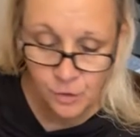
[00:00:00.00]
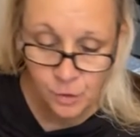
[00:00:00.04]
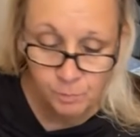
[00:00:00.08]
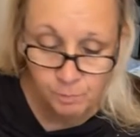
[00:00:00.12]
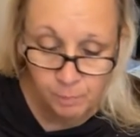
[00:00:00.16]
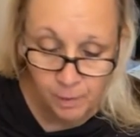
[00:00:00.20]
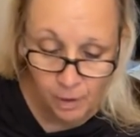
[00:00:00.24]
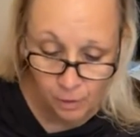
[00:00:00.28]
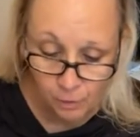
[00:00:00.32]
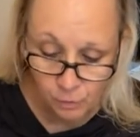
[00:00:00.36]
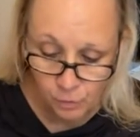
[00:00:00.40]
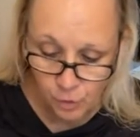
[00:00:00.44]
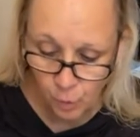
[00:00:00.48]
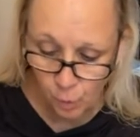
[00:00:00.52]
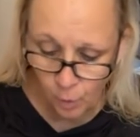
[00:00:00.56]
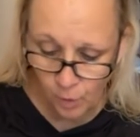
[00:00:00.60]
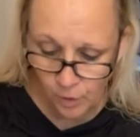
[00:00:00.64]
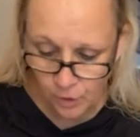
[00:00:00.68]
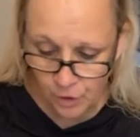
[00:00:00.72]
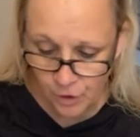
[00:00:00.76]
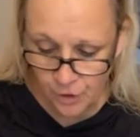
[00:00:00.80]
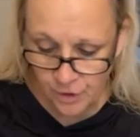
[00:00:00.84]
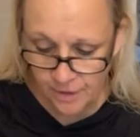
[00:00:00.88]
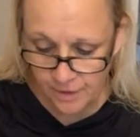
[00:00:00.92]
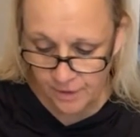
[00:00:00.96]

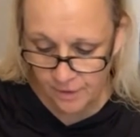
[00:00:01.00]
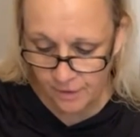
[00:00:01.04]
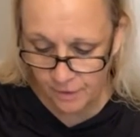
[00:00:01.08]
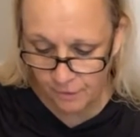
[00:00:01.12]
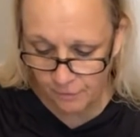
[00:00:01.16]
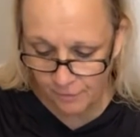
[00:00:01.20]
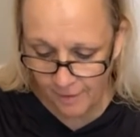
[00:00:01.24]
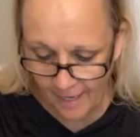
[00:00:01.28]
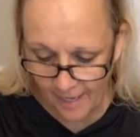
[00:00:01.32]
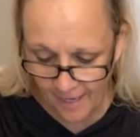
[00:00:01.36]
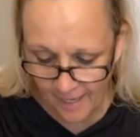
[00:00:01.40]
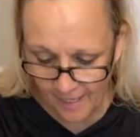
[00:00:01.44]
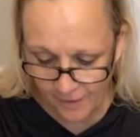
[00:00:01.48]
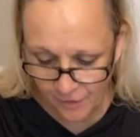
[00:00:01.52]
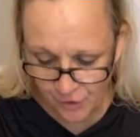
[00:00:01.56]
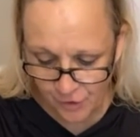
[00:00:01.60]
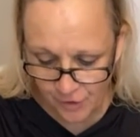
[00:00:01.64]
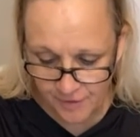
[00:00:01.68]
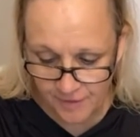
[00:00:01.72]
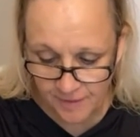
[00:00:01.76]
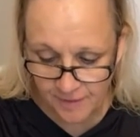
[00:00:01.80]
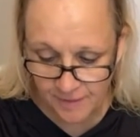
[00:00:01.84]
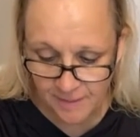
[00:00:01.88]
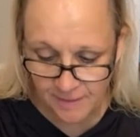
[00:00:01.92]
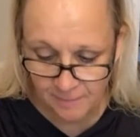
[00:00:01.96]
blowtorch to do that,
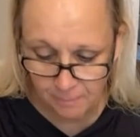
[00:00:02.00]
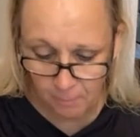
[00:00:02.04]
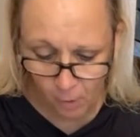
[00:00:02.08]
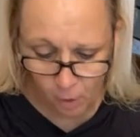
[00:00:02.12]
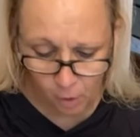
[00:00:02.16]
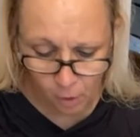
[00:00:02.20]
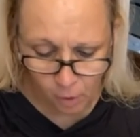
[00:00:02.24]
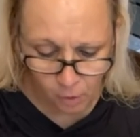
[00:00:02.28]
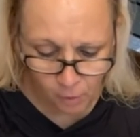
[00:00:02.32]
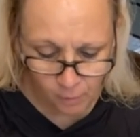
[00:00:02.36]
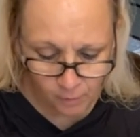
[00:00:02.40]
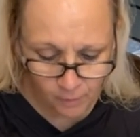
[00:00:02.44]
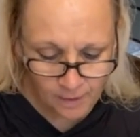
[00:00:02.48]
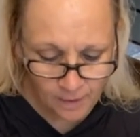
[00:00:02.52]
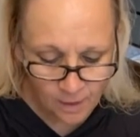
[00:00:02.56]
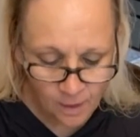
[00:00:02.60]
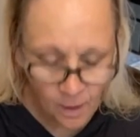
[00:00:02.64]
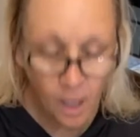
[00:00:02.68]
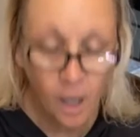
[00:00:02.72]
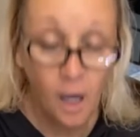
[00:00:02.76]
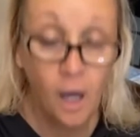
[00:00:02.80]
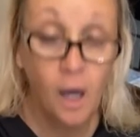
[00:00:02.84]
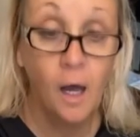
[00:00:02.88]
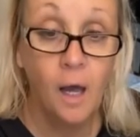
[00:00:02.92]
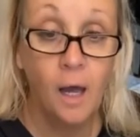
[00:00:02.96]
just a small
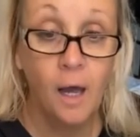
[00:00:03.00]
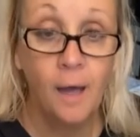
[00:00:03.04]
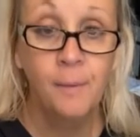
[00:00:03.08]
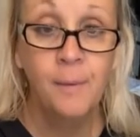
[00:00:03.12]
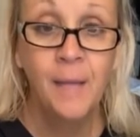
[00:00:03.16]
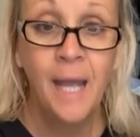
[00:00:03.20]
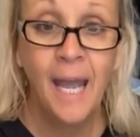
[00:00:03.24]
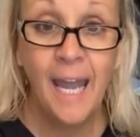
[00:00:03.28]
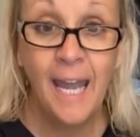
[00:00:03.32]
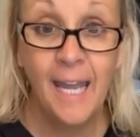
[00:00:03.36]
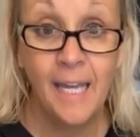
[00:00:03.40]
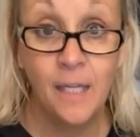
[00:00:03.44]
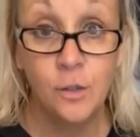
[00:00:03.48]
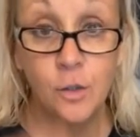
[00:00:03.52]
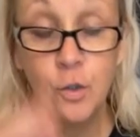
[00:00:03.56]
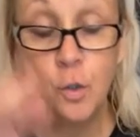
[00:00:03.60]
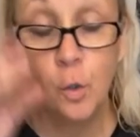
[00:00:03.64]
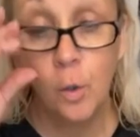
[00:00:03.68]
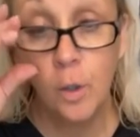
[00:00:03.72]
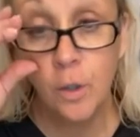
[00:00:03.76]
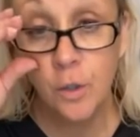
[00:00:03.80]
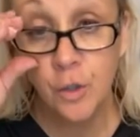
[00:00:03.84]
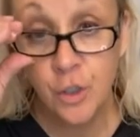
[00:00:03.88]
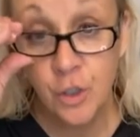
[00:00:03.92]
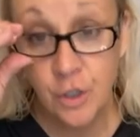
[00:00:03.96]
hand
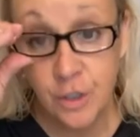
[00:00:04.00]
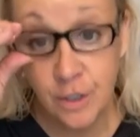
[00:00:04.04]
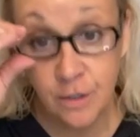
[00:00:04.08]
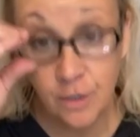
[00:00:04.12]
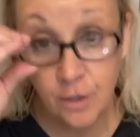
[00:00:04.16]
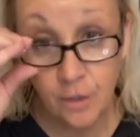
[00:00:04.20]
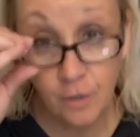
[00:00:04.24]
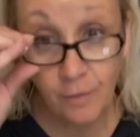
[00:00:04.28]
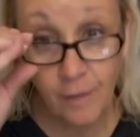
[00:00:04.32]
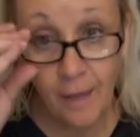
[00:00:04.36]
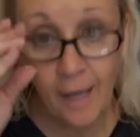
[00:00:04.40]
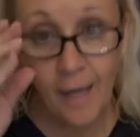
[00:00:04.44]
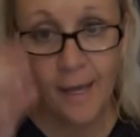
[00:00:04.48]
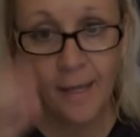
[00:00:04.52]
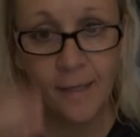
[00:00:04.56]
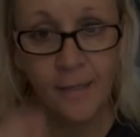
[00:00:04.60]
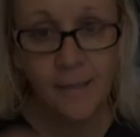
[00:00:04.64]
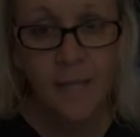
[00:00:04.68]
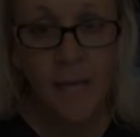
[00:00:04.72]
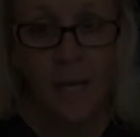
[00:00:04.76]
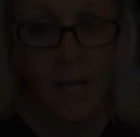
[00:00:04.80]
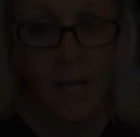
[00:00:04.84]
torch to do that.